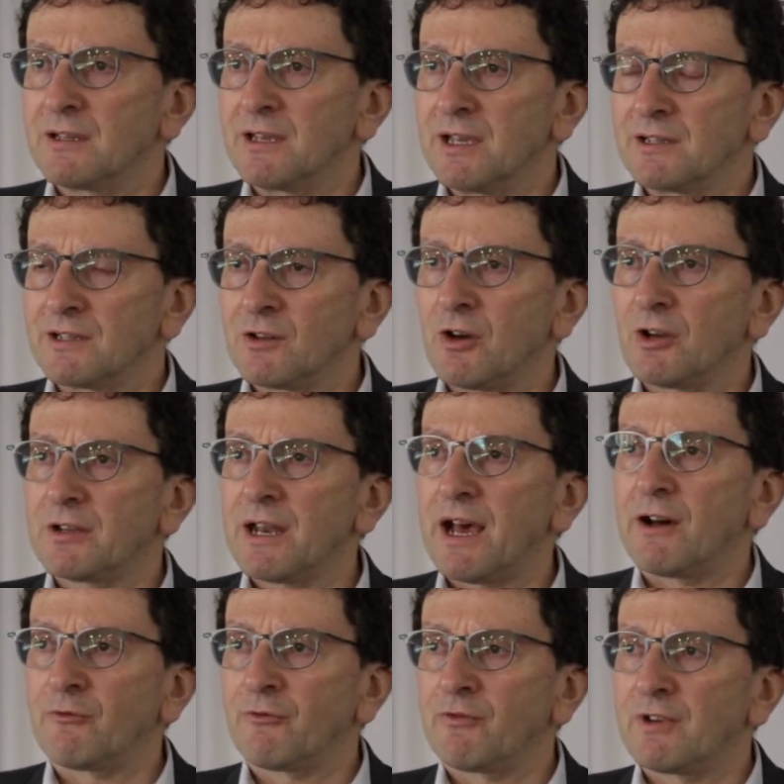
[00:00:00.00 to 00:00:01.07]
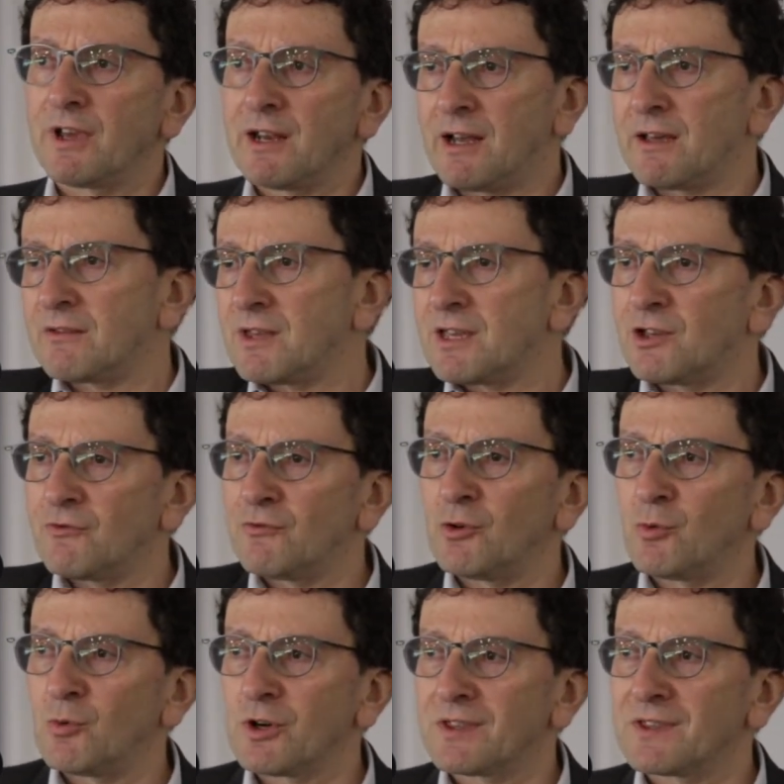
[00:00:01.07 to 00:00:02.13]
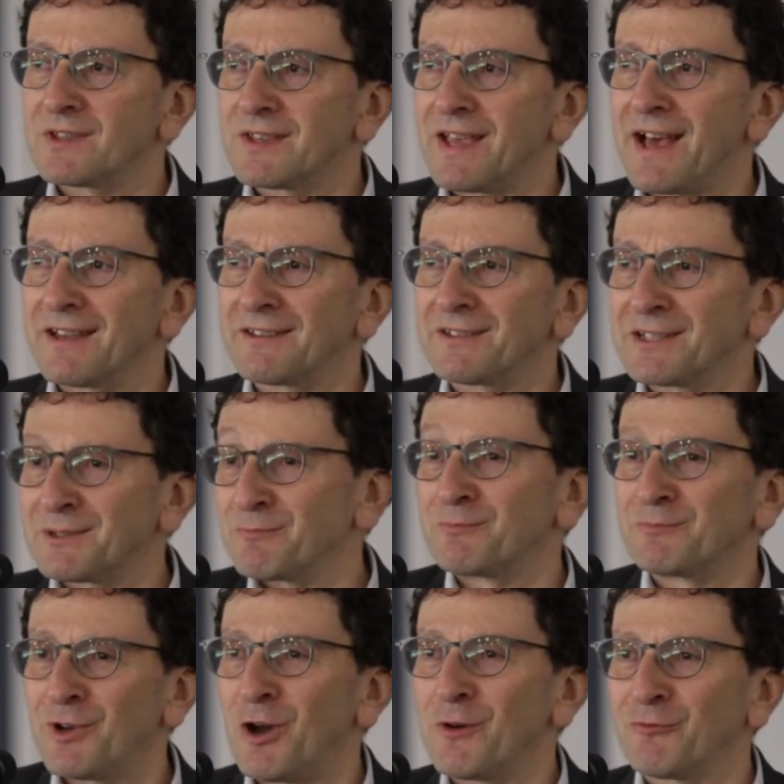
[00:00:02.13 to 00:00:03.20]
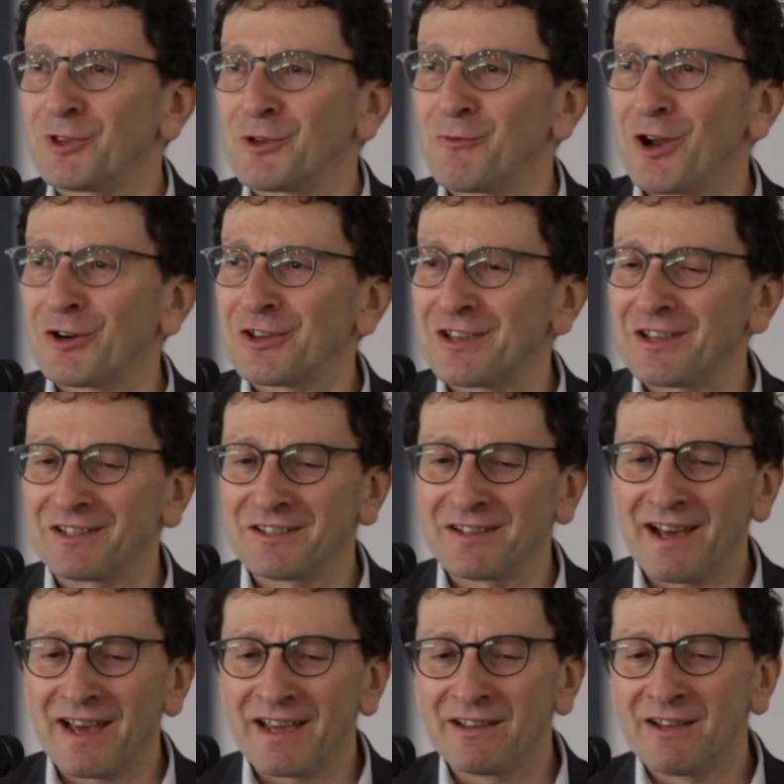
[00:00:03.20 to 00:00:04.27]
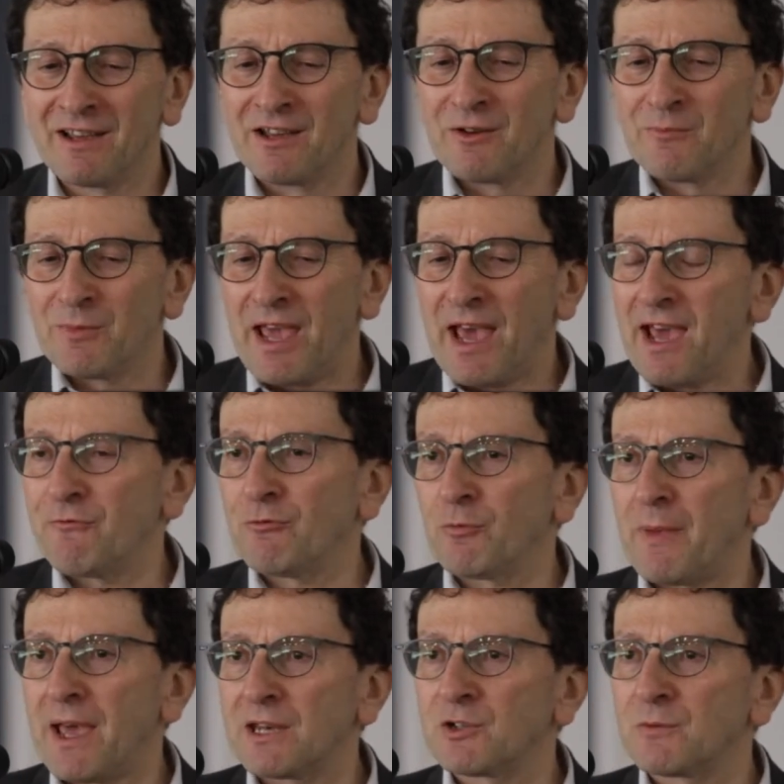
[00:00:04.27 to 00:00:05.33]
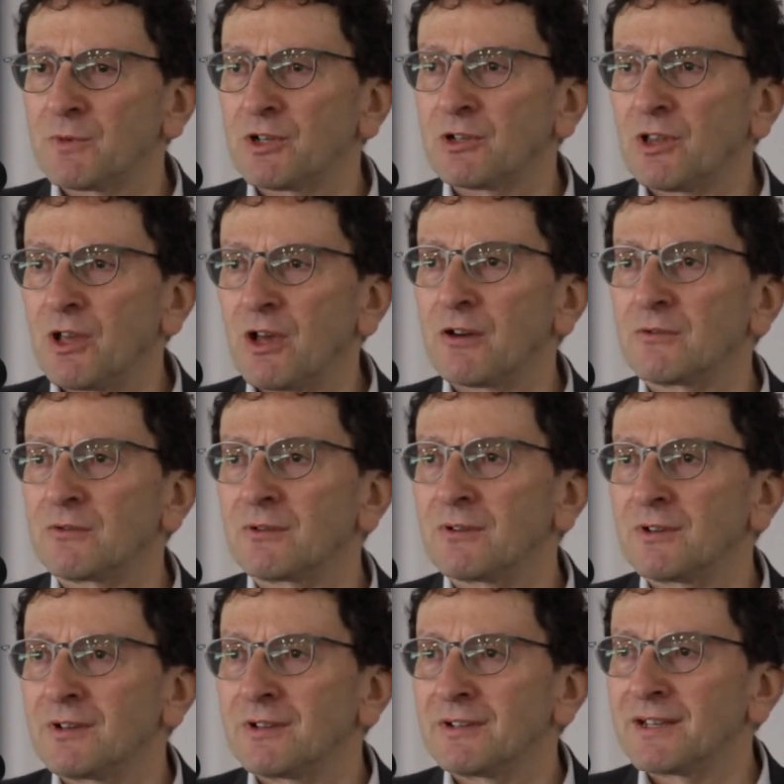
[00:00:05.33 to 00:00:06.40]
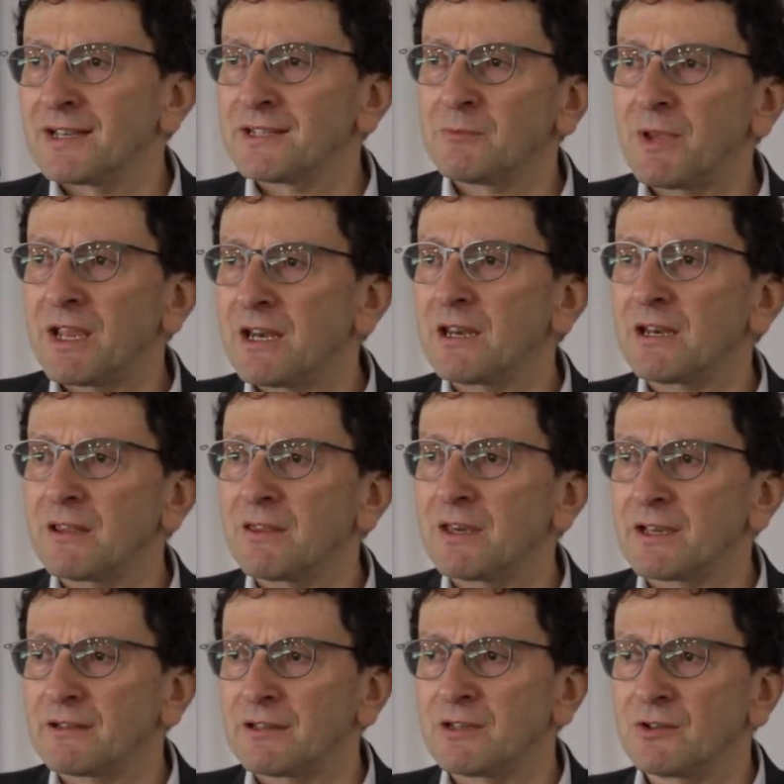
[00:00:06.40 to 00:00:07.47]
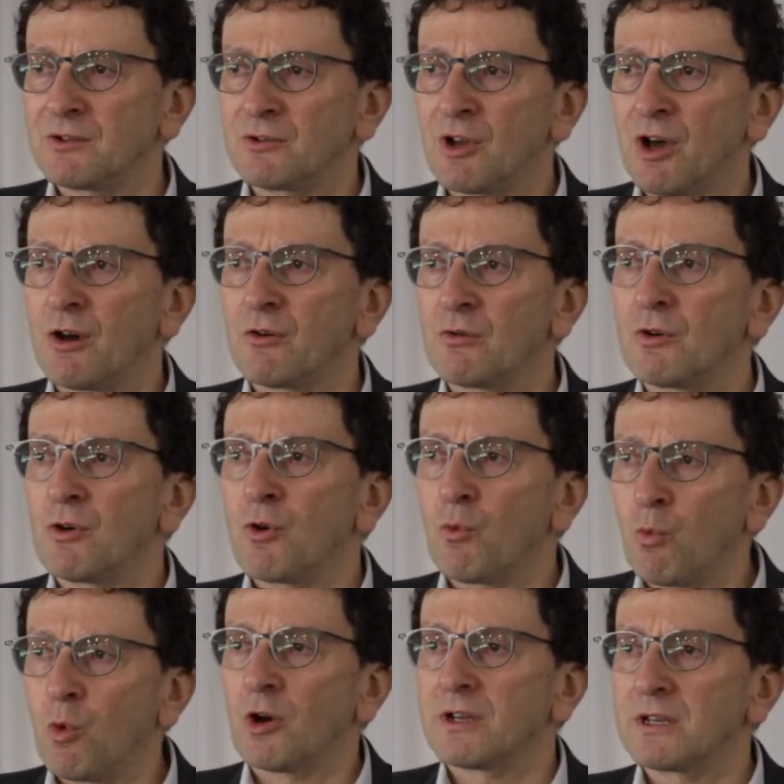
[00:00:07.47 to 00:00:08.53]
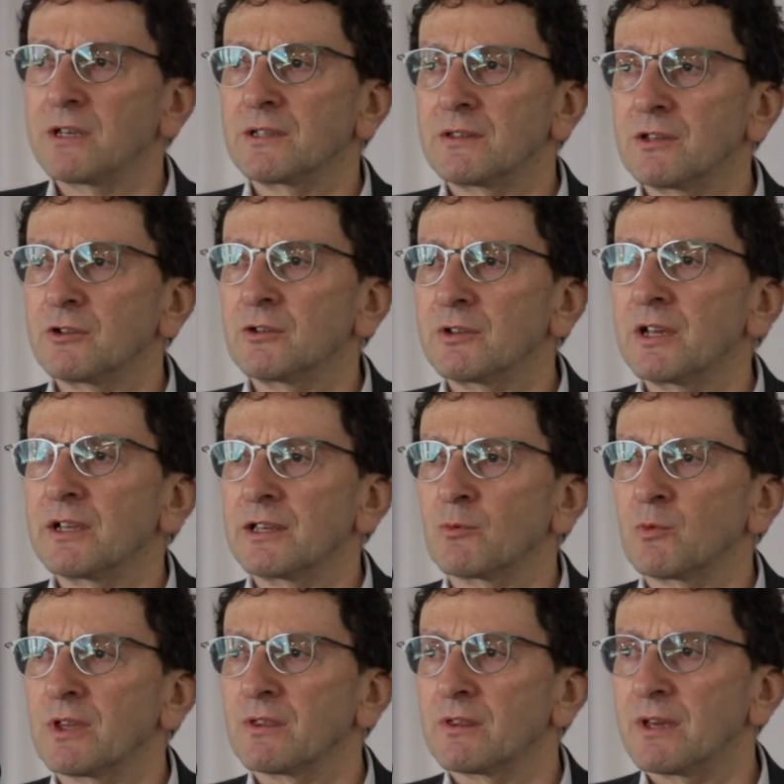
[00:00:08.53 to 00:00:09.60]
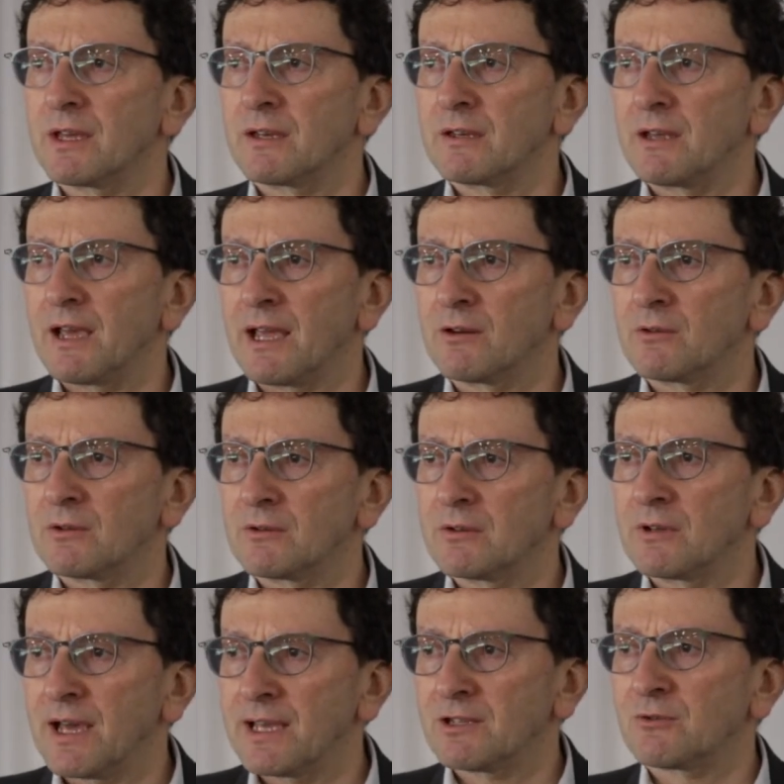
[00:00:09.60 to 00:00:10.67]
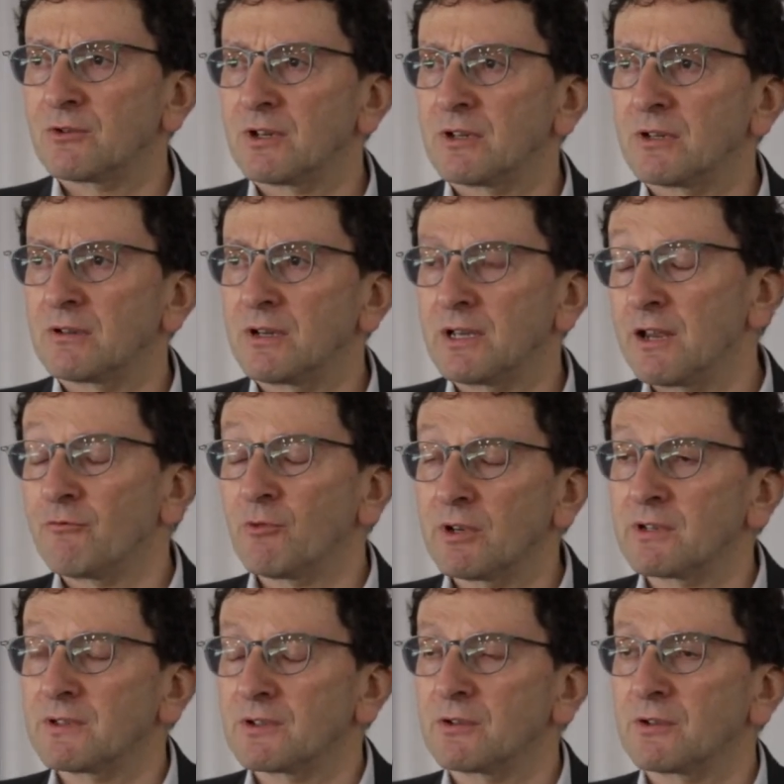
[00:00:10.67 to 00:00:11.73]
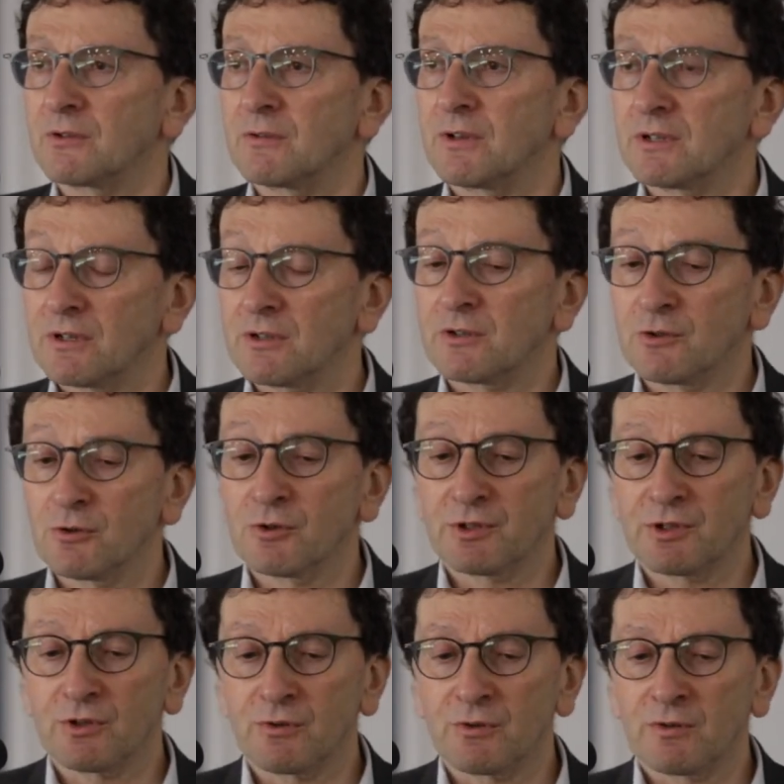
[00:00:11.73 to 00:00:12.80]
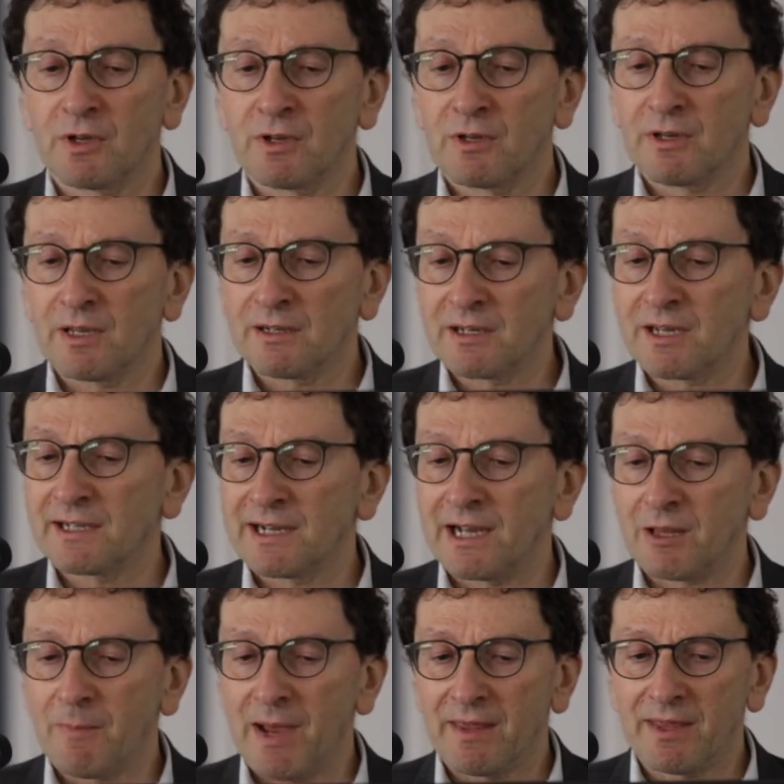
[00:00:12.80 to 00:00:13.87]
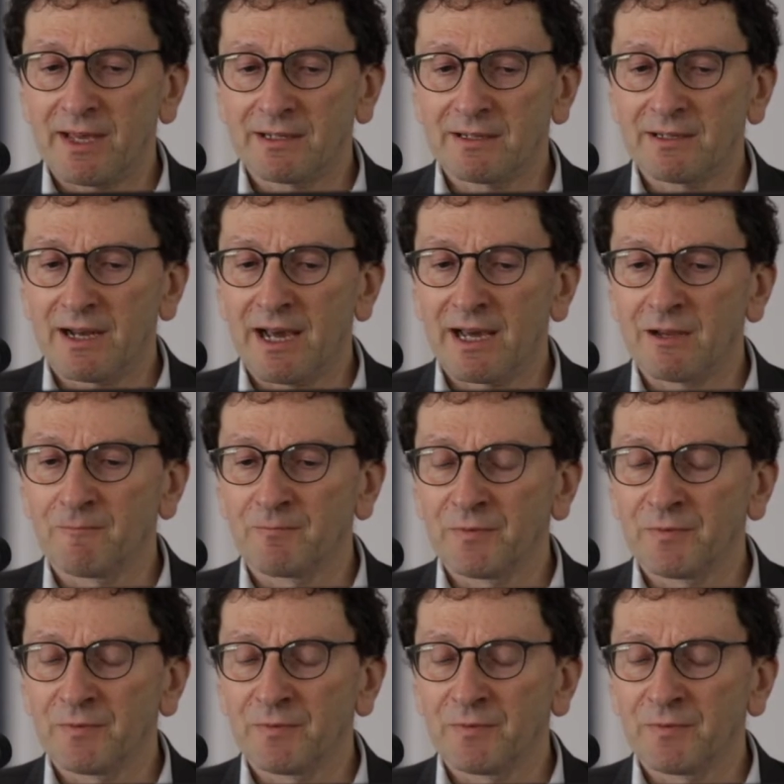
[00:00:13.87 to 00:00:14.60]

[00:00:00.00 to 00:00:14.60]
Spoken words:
It's not enough, and I think you've all worked this out, and hopefully why you're here today. Behavioural management alone doesn't mean anything unless you know what it is that you're dealing with. And Astra and everyone is going to talk to you in detail about that today.